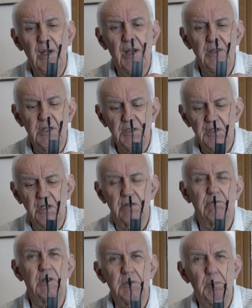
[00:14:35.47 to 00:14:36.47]
and then take the
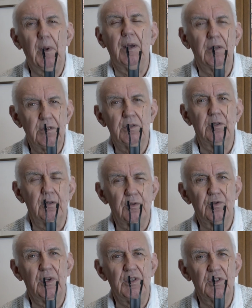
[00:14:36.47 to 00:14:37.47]
rest back to your
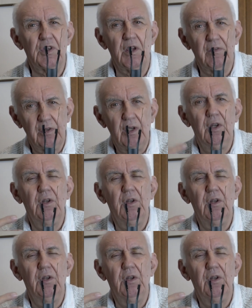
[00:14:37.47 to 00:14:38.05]
transceiver